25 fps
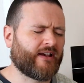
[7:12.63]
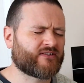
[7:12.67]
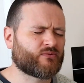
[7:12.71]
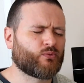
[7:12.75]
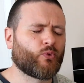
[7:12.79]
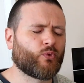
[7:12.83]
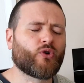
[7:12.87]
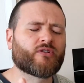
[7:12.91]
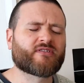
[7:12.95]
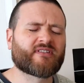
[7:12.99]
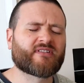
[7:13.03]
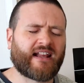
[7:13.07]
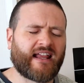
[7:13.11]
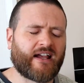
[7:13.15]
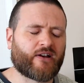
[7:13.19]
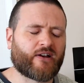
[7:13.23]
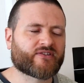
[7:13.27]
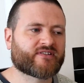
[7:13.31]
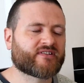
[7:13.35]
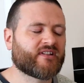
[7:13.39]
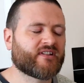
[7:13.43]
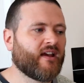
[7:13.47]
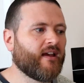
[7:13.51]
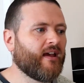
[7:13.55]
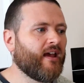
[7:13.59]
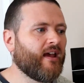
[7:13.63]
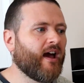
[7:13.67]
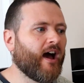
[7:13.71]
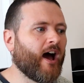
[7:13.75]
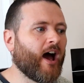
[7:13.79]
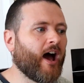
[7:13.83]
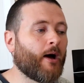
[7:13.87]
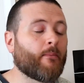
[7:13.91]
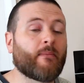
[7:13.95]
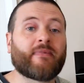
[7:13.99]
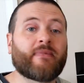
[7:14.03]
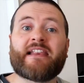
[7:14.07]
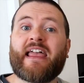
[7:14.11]
water louse.
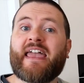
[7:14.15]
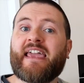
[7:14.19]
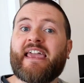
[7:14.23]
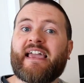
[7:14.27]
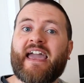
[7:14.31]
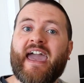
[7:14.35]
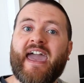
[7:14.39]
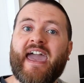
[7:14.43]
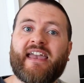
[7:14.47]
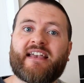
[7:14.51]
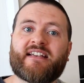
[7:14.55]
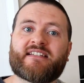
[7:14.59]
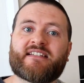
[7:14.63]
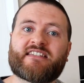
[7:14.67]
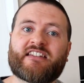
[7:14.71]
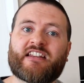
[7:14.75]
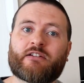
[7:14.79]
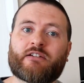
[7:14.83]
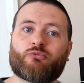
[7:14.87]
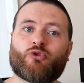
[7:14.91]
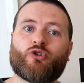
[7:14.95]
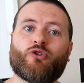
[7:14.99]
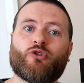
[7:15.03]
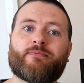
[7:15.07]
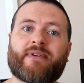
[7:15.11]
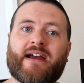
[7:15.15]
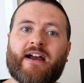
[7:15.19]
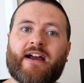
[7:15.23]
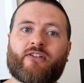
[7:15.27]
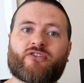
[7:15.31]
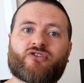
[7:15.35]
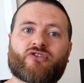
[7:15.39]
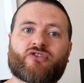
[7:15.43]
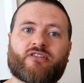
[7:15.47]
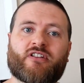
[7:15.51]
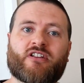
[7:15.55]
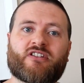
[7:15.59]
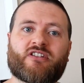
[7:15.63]
Laying eggs in the brew
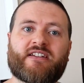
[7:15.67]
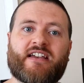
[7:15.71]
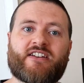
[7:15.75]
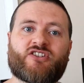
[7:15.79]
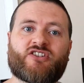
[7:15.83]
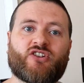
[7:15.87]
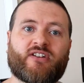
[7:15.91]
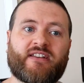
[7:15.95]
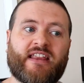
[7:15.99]
pouch on their chest.